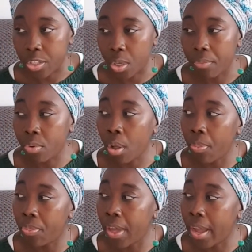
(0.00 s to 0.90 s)
So I've
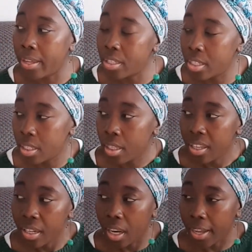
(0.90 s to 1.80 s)
got that
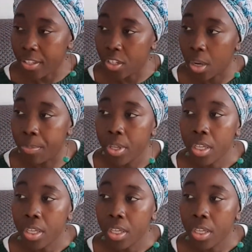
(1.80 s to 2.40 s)
lined up.